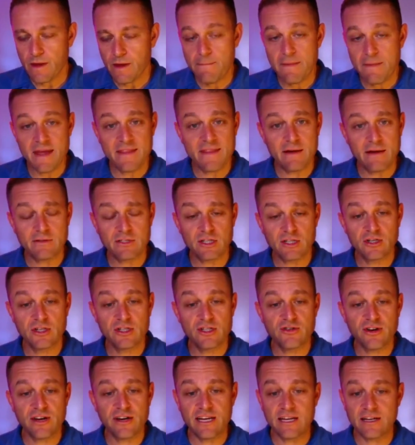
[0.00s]
man, that was a good
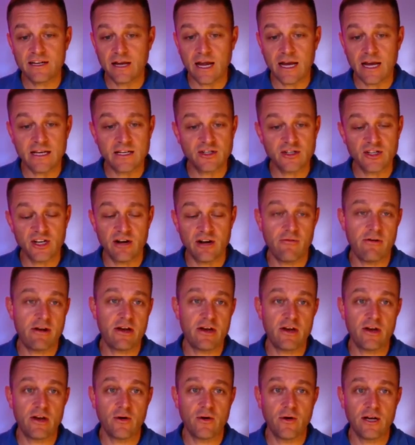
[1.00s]
training. I
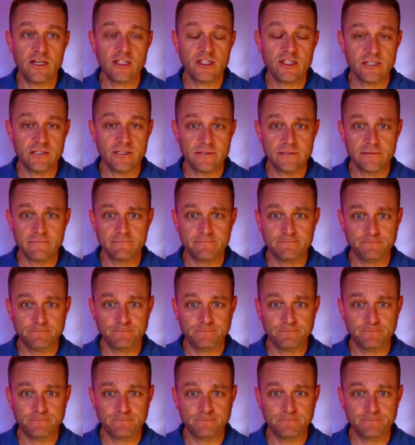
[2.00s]
generated no questions.